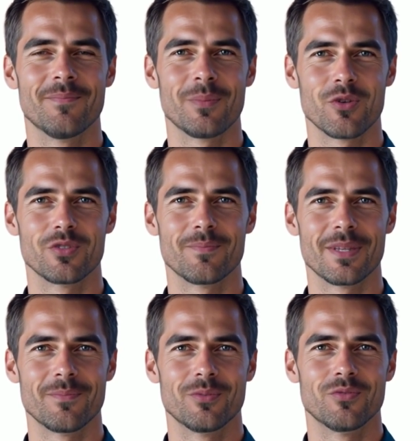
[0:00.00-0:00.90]
Most
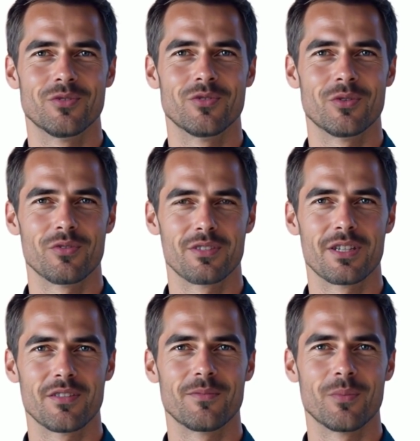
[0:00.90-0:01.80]
people's thoughts
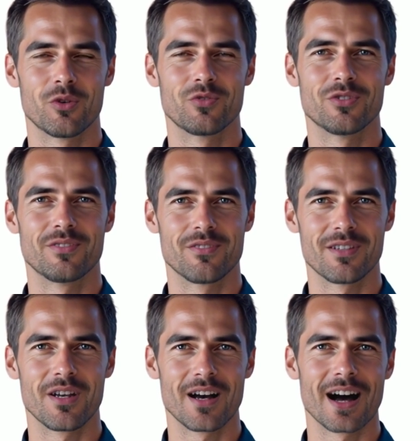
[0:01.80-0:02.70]
and emotions
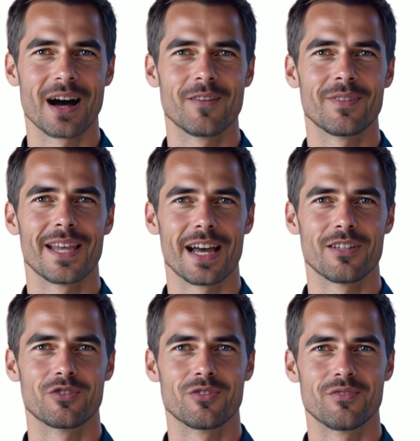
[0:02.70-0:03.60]
are
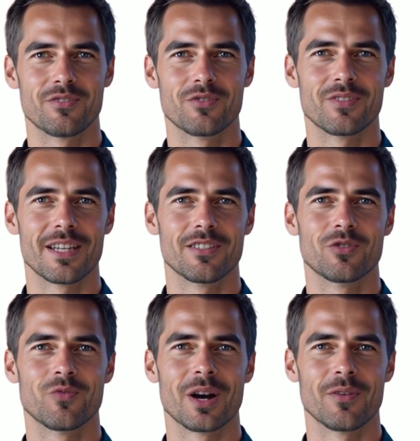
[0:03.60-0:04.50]
reactions to their
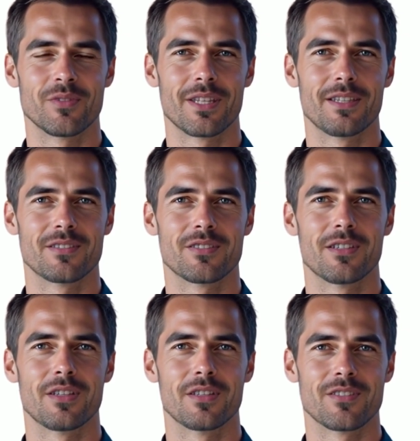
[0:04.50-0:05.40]
surroundings,
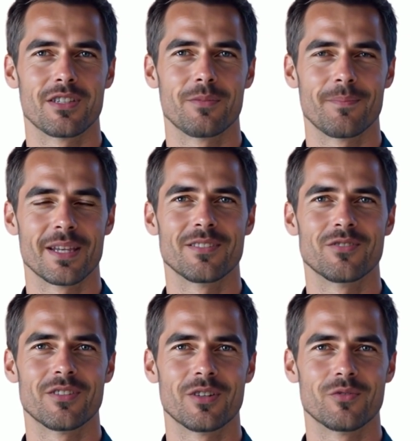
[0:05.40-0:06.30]

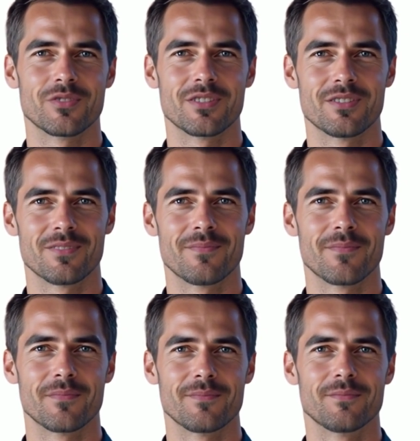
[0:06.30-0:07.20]
Dispenza notes.
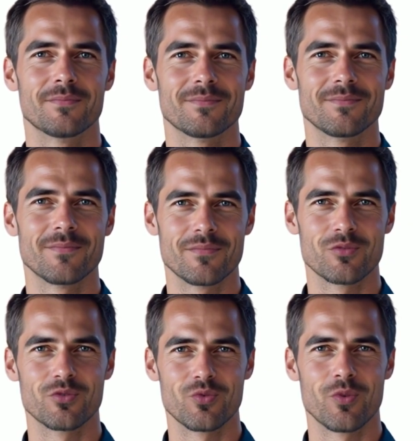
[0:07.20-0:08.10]

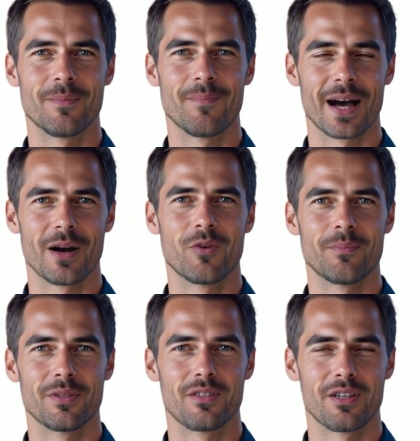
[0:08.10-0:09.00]
True
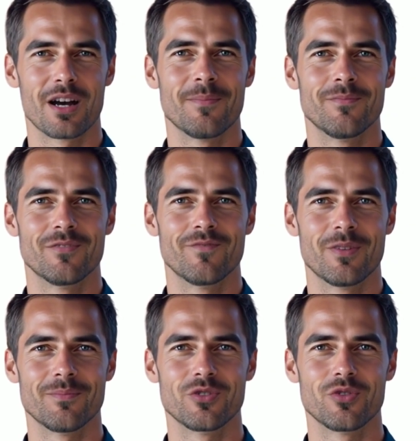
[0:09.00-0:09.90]
empowerment comes
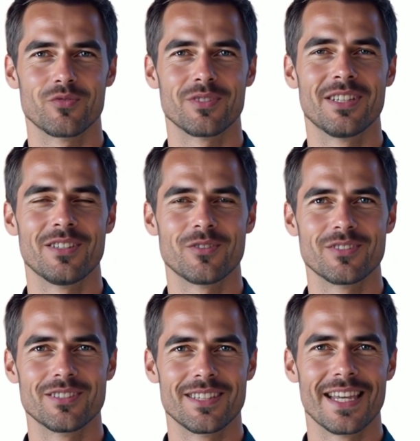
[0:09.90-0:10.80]
from choosing
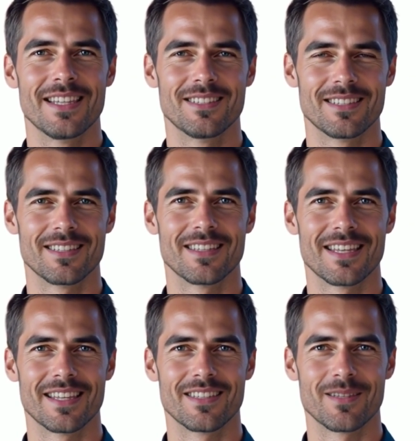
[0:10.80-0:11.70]
your state
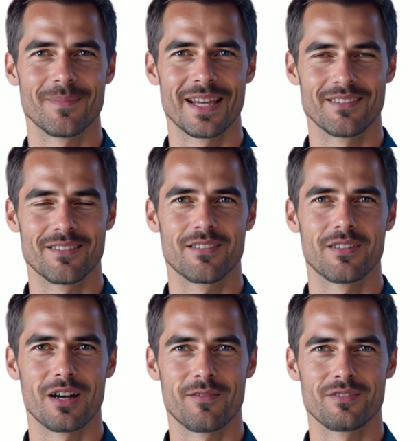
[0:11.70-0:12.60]

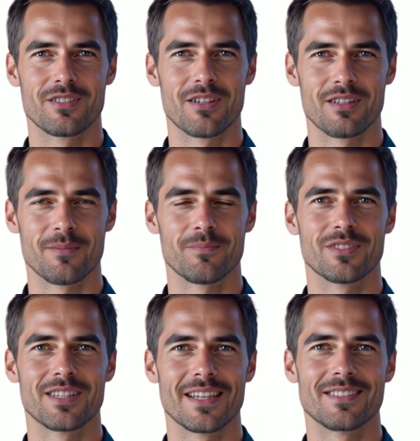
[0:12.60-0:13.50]
independent of
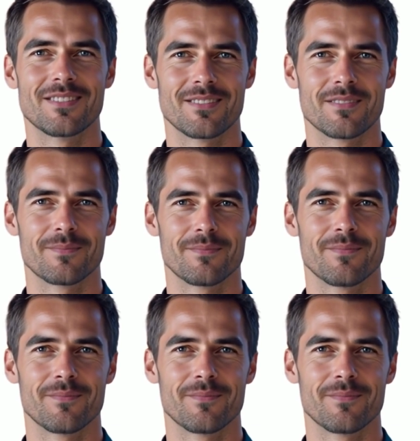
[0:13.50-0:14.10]
circumstance.